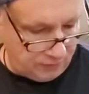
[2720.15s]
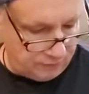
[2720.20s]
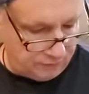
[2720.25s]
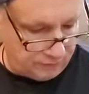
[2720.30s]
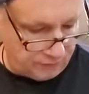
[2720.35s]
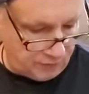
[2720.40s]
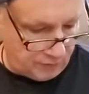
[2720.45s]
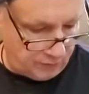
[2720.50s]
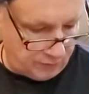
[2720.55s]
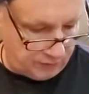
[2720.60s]

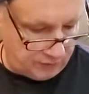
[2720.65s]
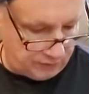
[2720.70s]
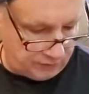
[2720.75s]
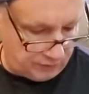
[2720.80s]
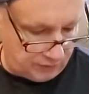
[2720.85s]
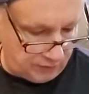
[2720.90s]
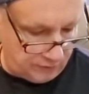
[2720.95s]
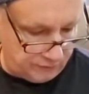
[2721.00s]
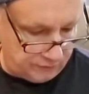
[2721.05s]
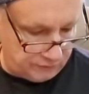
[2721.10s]
from any
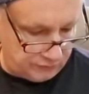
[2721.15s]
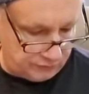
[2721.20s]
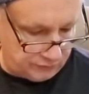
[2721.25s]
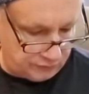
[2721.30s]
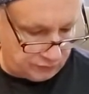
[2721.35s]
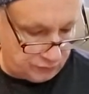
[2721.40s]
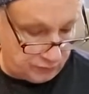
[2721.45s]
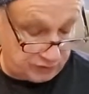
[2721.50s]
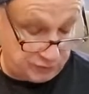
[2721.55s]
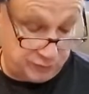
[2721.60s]
love
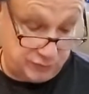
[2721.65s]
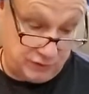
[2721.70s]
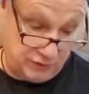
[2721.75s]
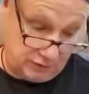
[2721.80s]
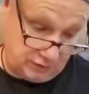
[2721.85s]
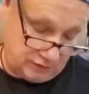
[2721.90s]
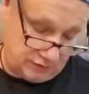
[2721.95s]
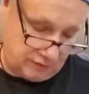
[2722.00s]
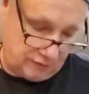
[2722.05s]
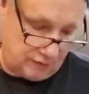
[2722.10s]
situation,
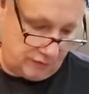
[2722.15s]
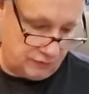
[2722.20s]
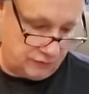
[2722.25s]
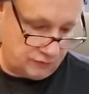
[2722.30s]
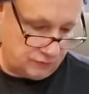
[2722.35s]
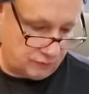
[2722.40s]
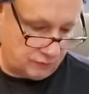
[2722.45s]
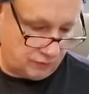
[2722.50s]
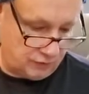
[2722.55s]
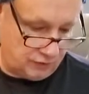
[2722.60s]
particularly in this
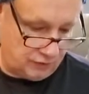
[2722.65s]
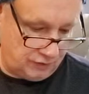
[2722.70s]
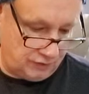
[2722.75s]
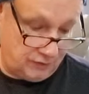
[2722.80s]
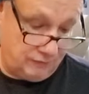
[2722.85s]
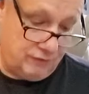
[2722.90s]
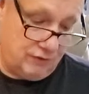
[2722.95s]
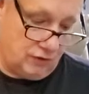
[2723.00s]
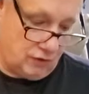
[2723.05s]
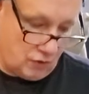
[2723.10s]
reading.
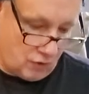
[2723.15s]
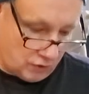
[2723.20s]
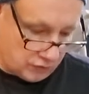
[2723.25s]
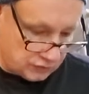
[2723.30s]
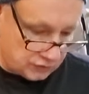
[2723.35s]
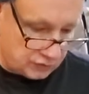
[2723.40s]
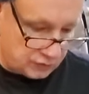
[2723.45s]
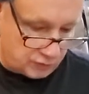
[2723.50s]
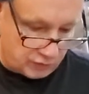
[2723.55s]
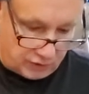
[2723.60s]
Even in a heart
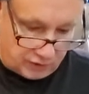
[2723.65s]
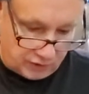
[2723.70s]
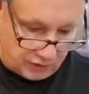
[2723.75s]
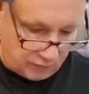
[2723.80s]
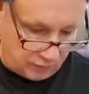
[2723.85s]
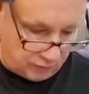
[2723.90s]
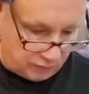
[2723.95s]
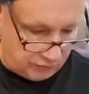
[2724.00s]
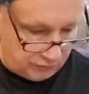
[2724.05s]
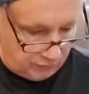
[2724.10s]
spread, I
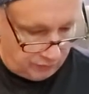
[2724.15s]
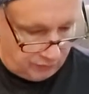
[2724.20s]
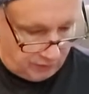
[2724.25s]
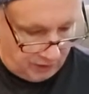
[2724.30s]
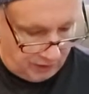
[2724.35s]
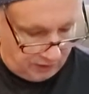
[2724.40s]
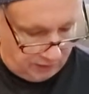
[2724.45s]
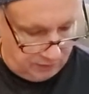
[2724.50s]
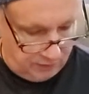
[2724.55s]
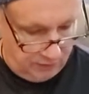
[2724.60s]
would do
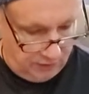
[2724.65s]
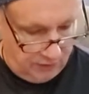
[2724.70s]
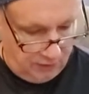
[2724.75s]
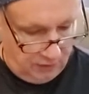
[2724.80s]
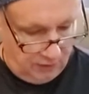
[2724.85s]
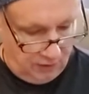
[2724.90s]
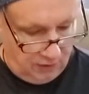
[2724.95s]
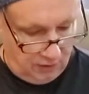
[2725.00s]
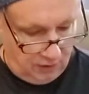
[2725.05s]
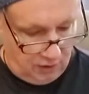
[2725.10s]
that.
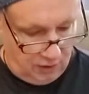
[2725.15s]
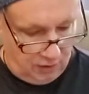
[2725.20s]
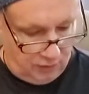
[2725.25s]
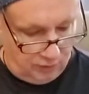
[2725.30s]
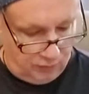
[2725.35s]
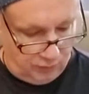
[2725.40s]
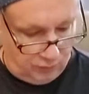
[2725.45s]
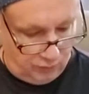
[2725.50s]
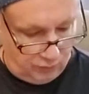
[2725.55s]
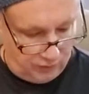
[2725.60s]

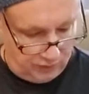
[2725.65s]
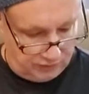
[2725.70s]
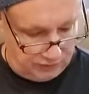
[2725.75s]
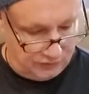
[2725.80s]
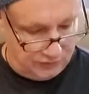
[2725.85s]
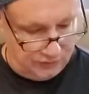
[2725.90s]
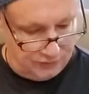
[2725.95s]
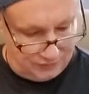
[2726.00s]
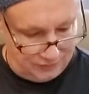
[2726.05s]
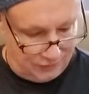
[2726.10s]
But when I
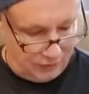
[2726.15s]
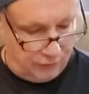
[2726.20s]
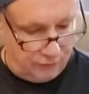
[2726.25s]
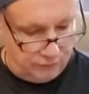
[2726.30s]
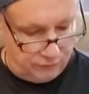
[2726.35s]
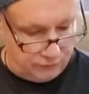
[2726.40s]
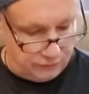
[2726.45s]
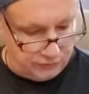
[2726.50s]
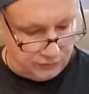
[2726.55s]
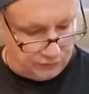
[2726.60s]
see the
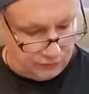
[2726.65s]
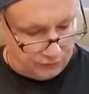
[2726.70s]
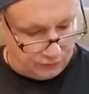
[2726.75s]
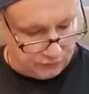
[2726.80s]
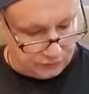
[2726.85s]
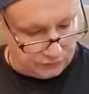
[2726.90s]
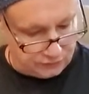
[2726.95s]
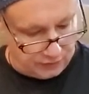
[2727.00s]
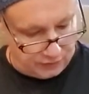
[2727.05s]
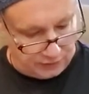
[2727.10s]
lovers here,
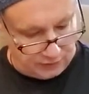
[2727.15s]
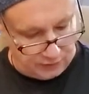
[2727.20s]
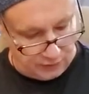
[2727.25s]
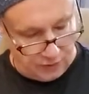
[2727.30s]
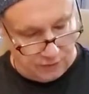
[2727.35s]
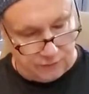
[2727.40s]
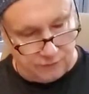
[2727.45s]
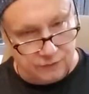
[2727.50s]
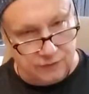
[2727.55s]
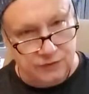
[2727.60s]
it's like
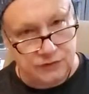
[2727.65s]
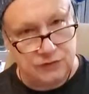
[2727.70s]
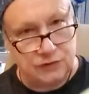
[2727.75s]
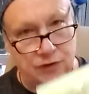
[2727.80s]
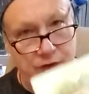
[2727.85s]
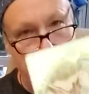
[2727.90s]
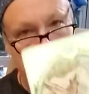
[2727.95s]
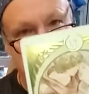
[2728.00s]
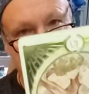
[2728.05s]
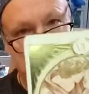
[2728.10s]
love. This
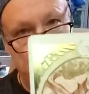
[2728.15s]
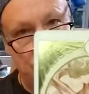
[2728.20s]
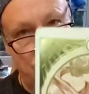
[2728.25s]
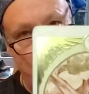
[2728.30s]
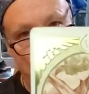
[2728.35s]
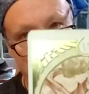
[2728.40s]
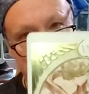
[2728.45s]
love is so